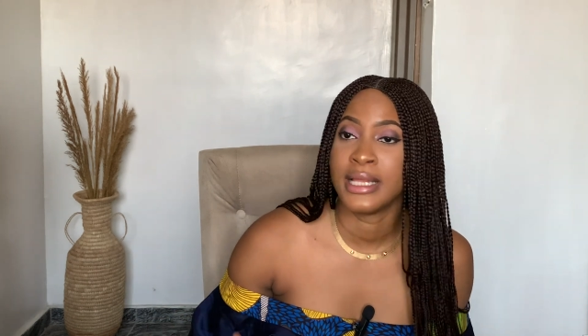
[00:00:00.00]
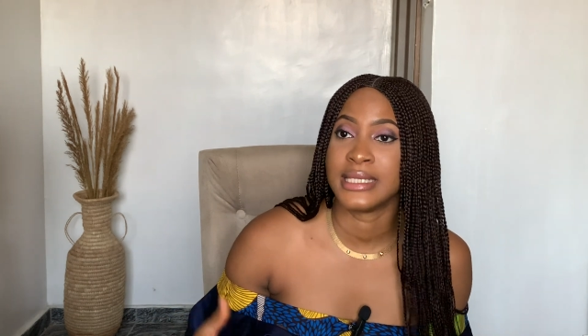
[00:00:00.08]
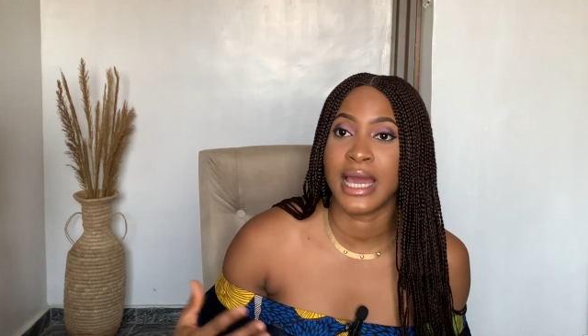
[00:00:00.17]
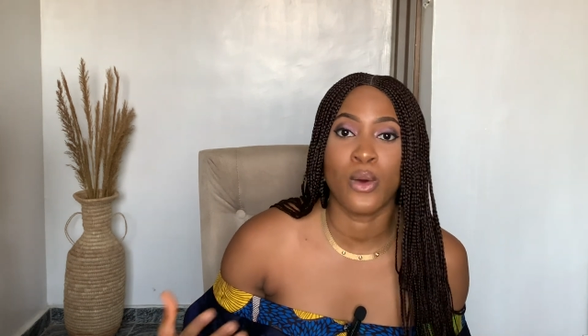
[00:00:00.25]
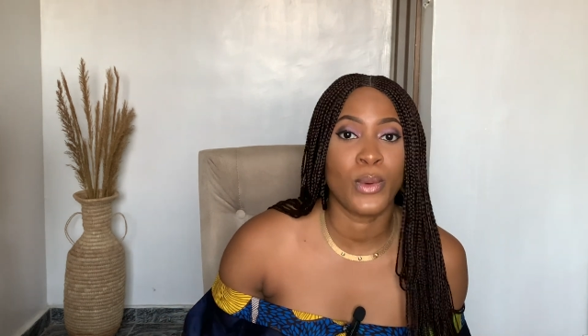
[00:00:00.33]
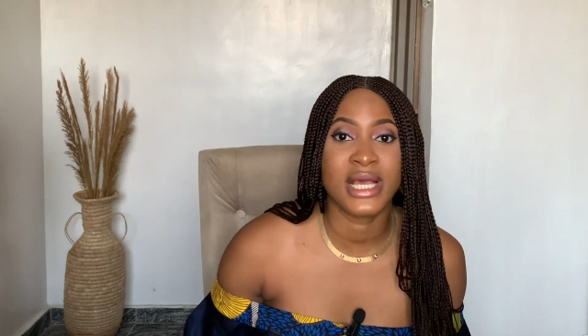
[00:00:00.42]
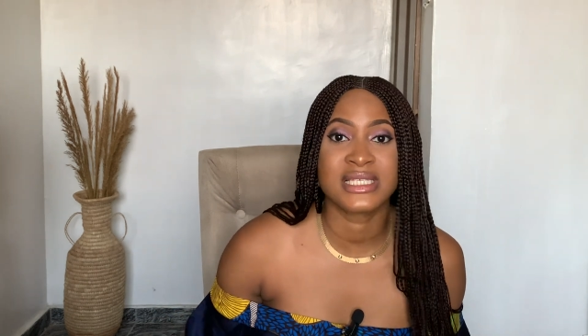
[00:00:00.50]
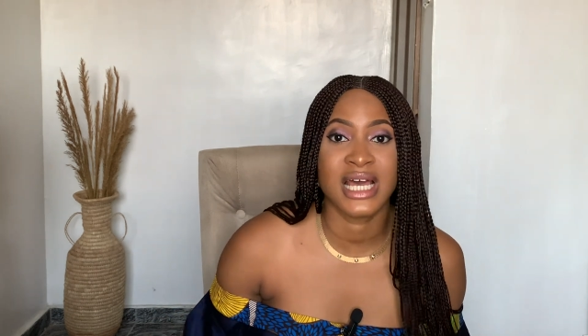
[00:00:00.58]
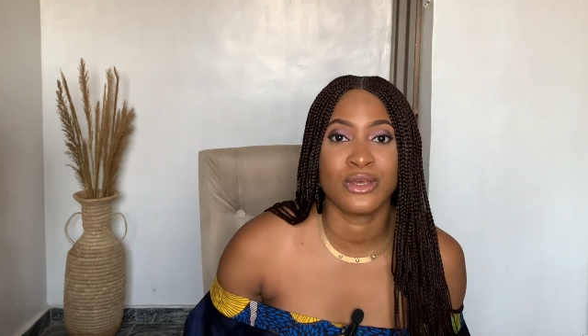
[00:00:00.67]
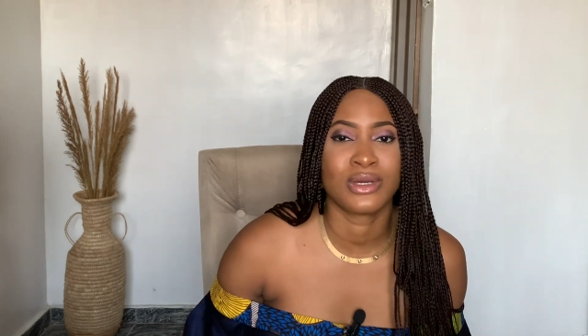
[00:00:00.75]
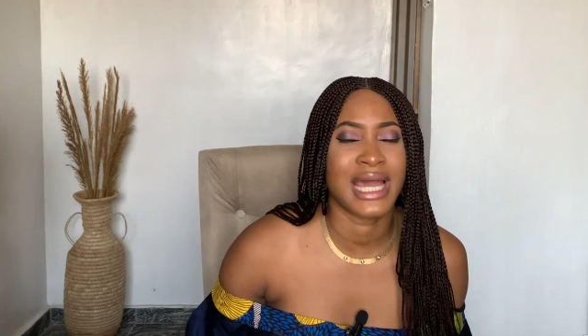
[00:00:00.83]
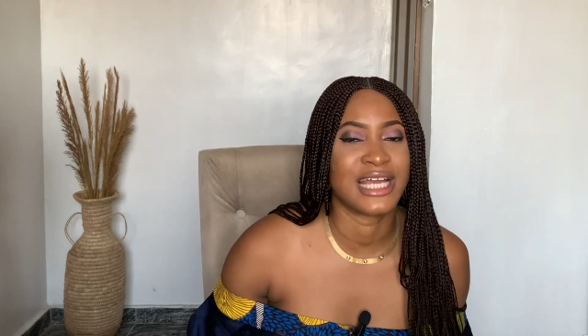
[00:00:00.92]
There are ways that
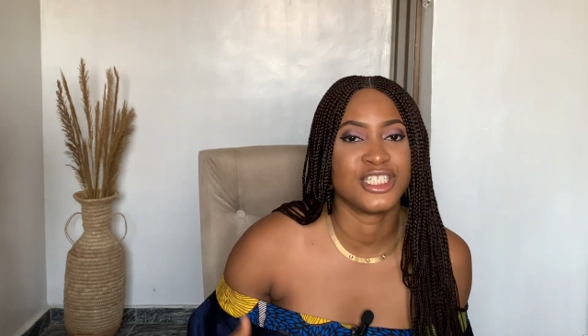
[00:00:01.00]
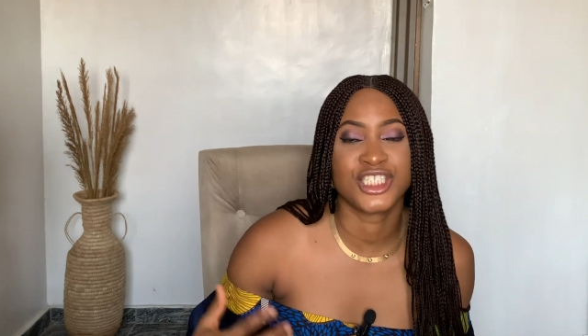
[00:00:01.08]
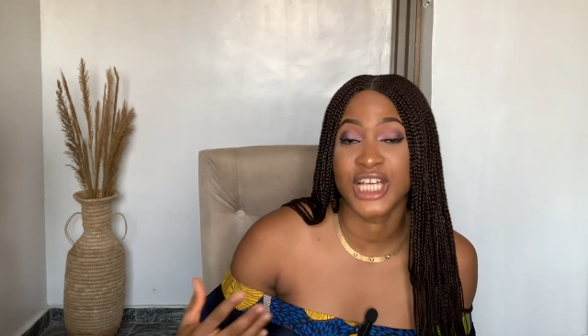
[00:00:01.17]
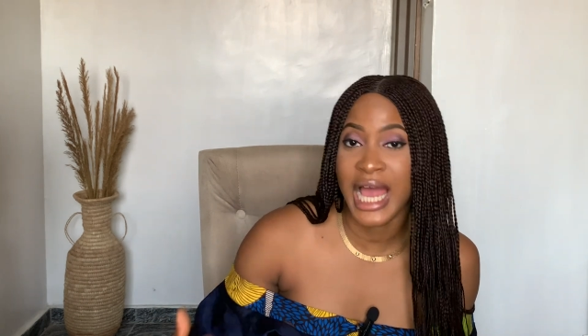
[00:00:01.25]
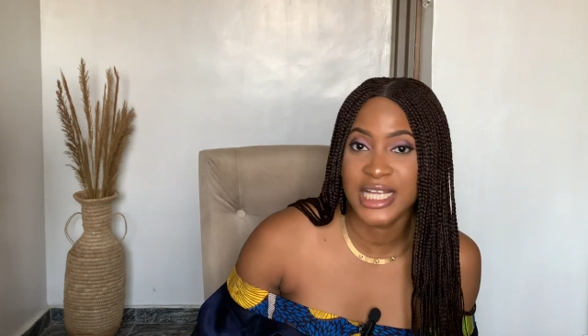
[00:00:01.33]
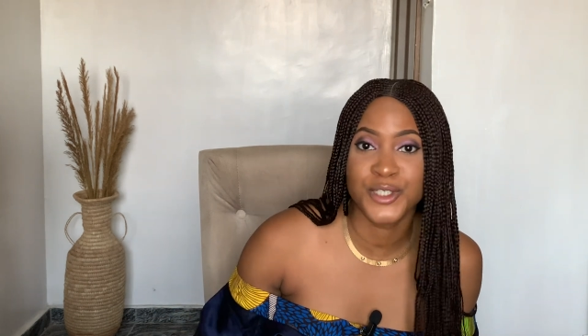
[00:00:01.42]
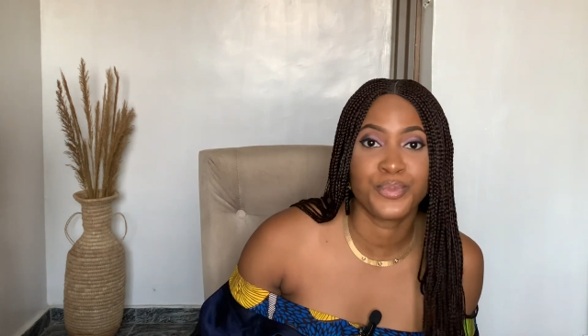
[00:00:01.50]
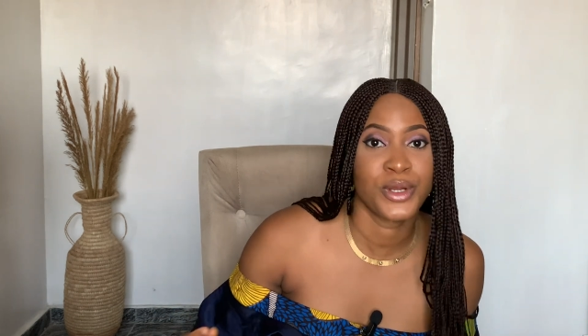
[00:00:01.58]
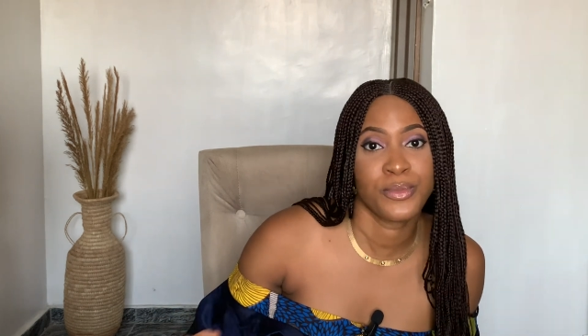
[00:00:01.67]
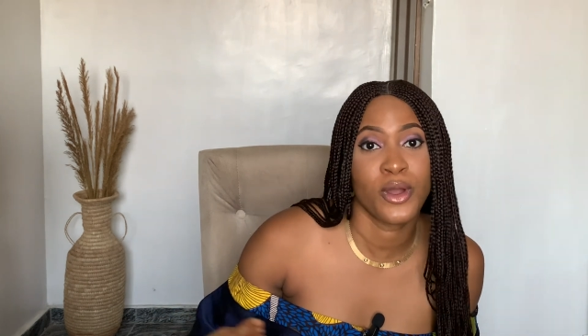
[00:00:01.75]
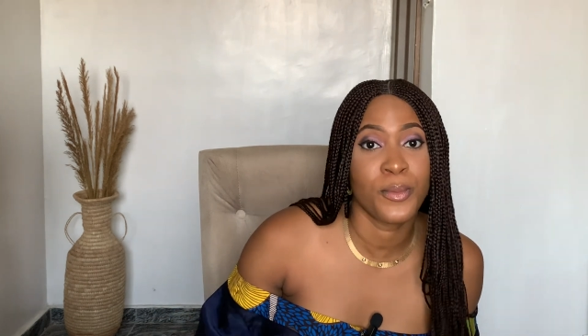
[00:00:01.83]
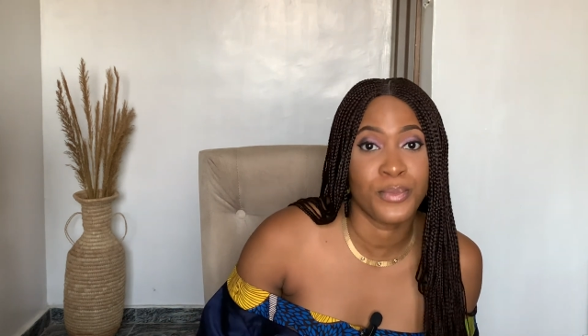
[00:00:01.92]
you can charge
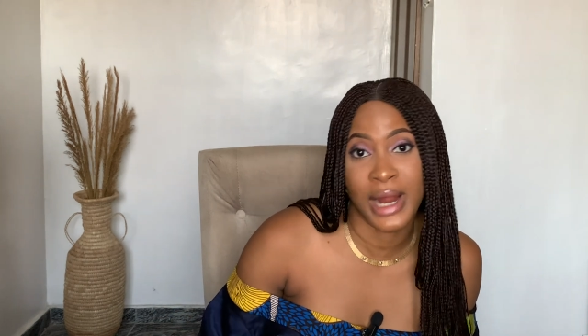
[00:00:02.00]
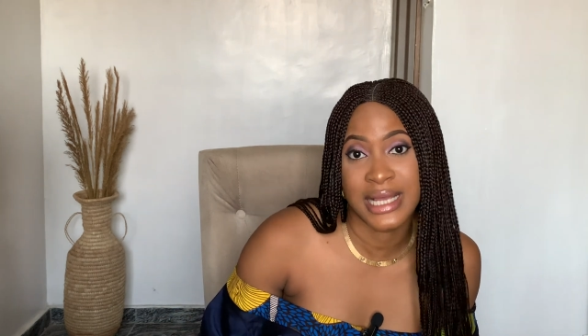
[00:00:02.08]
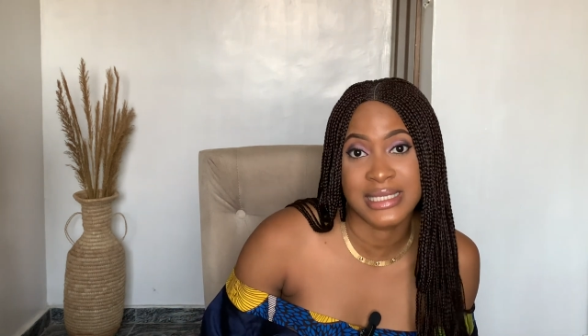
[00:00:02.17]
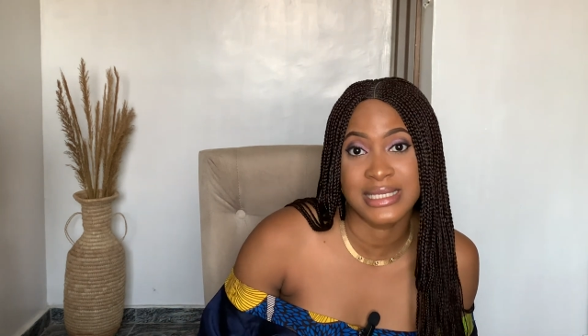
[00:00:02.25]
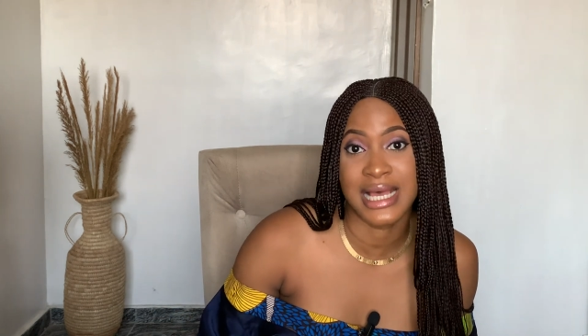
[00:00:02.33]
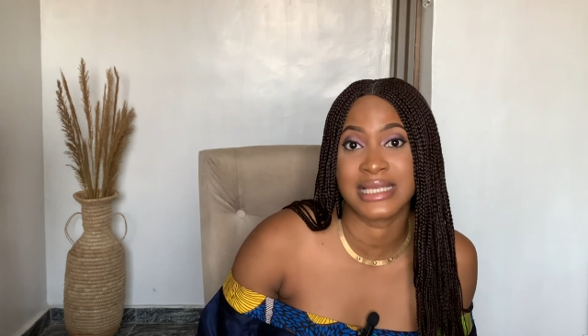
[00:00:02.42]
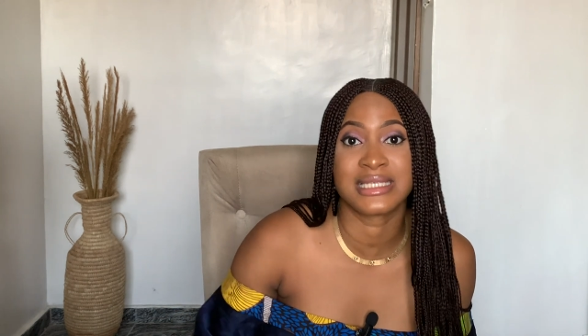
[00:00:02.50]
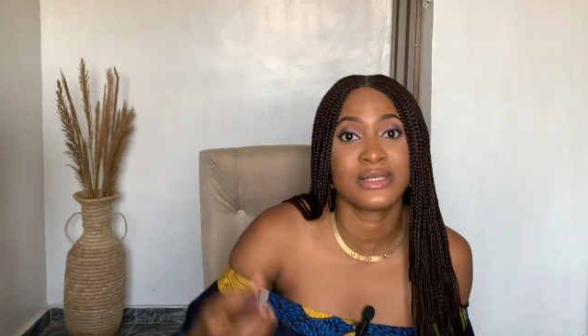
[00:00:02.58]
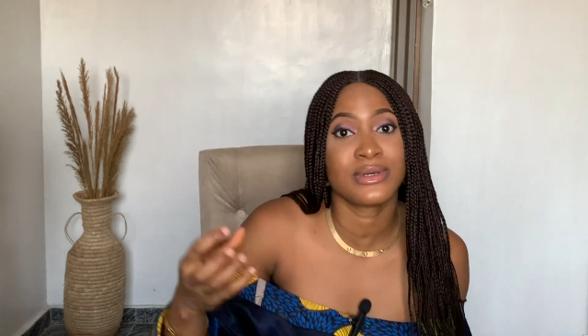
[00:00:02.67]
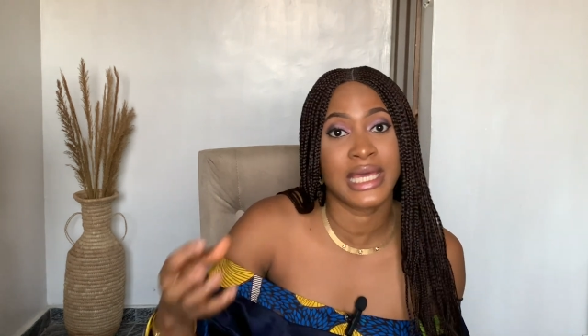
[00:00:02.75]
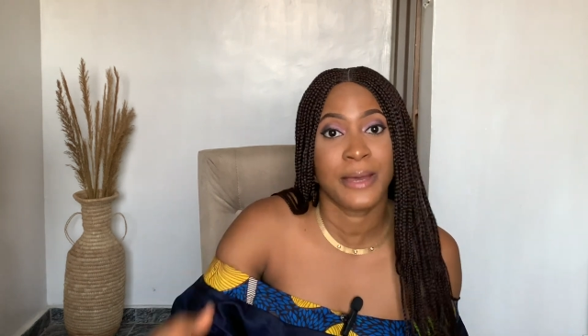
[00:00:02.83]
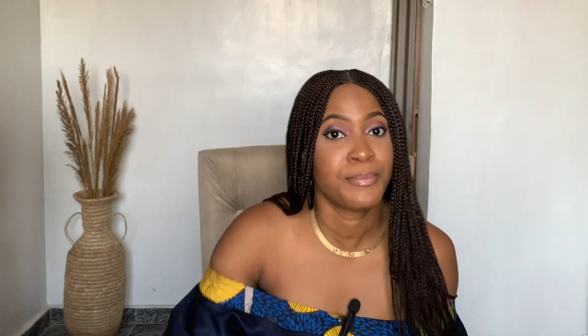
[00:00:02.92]
premium prices and still
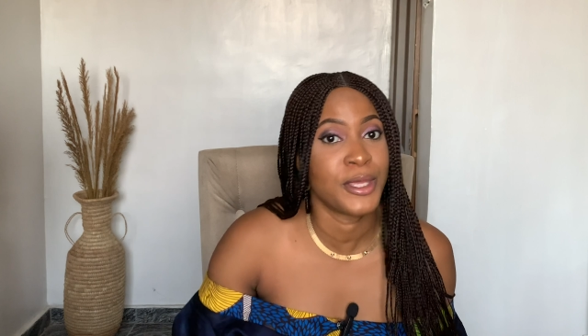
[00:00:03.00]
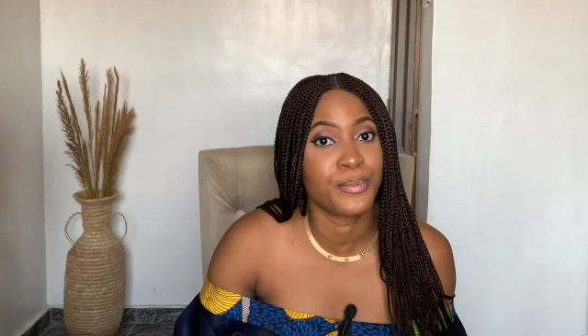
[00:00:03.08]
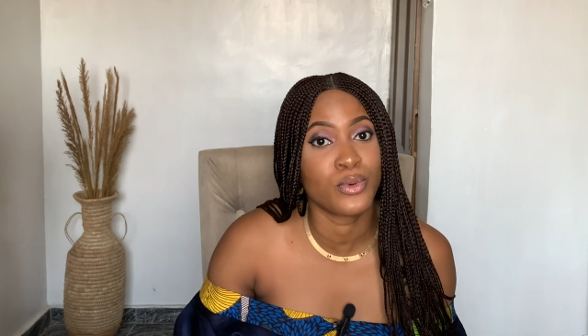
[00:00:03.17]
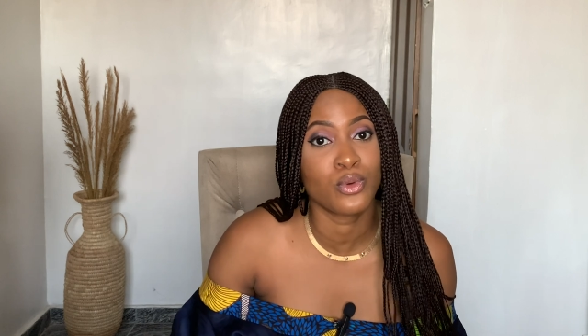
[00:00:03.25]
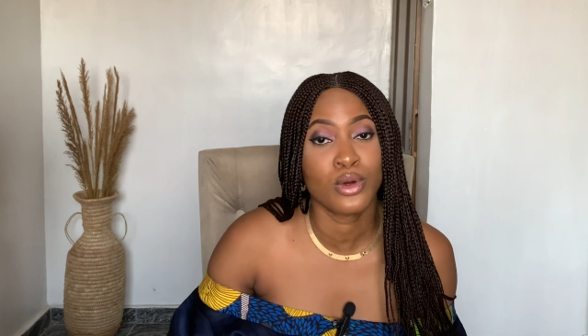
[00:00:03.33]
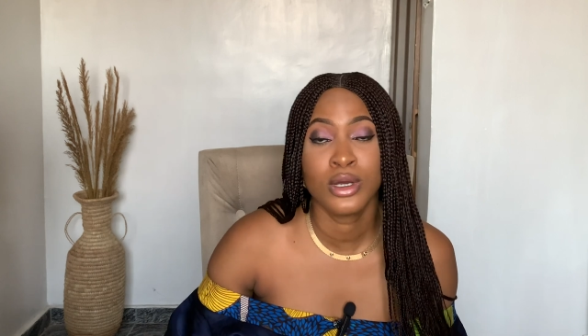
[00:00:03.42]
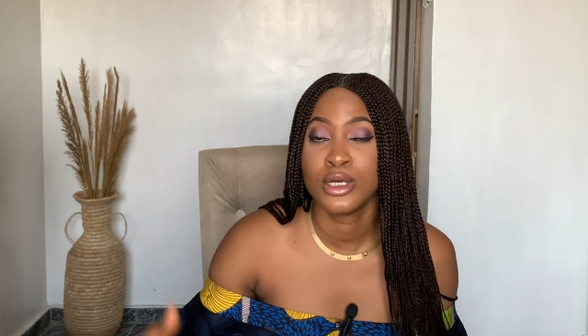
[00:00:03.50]
get people